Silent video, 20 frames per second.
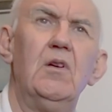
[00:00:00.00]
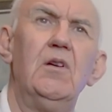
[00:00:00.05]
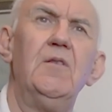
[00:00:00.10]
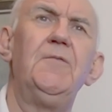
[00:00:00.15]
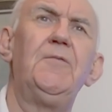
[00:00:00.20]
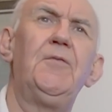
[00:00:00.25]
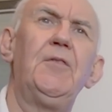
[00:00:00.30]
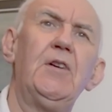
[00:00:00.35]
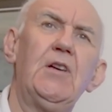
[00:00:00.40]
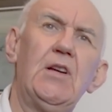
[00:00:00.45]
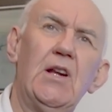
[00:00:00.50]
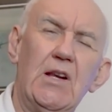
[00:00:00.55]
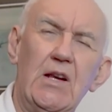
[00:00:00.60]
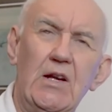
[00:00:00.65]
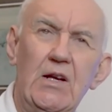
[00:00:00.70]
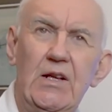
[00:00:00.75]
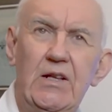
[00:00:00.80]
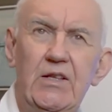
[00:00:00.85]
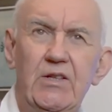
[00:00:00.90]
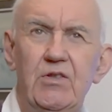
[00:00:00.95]
And finally,
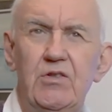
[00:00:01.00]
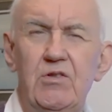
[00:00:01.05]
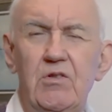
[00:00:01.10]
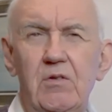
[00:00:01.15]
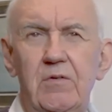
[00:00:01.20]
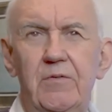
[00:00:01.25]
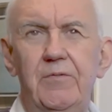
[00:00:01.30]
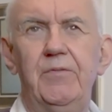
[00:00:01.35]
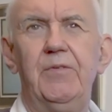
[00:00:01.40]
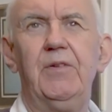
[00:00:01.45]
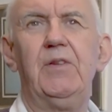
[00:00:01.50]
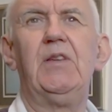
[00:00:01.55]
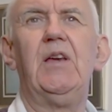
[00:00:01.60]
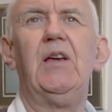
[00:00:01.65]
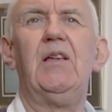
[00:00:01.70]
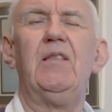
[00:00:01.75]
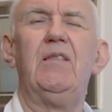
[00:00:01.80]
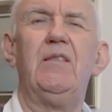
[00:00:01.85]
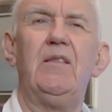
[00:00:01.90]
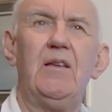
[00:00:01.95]
let's not
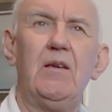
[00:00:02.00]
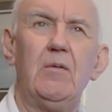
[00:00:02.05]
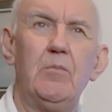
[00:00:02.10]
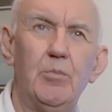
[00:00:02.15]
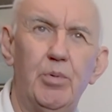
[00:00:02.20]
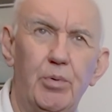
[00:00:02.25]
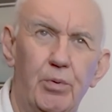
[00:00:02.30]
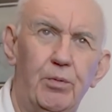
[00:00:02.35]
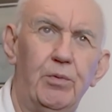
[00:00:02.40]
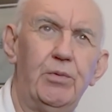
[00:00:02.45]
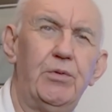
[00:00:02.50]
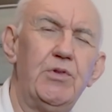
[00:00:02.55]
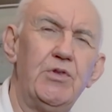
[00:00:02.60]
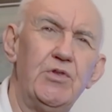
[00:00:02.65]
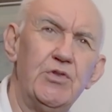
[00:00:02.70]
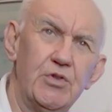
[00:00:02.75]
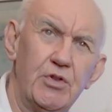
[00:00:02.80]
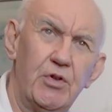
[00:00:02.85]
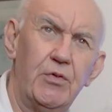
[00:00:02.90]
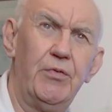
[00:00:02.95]
forget the
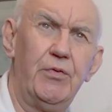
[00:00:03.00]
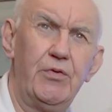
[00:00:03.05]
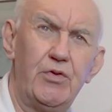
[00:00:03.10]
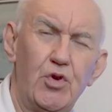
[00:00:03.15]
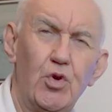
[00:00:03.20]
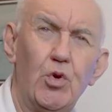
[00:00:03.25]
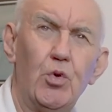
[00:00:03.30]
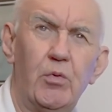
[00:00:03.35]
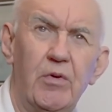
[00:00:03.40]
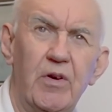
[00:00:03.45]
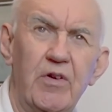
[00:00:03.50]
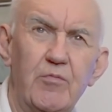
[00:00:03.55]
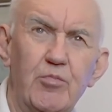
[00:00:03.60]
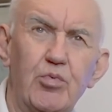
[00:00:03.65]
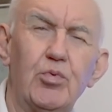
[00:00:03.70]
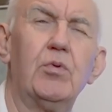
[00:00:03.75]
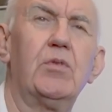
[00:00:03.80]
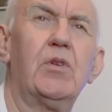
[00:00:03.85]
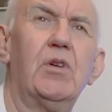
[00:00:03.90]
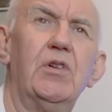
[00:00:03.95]
importance of the shortwave
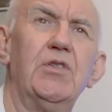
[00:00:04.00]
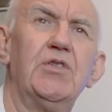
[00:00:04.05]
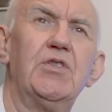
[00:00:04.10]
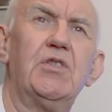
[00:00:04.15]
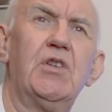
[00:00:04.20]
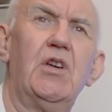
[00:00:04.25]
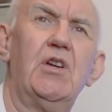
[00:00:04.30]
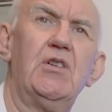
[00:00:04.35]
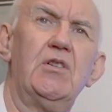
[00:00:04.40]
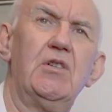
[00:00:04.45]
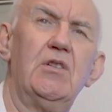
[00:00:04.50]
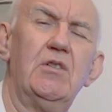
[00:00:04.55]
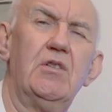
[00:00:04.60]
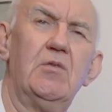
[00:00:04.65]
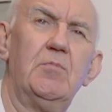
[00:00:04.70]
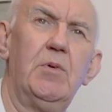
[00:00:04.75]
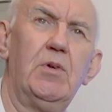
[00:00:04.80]
broadcast stations,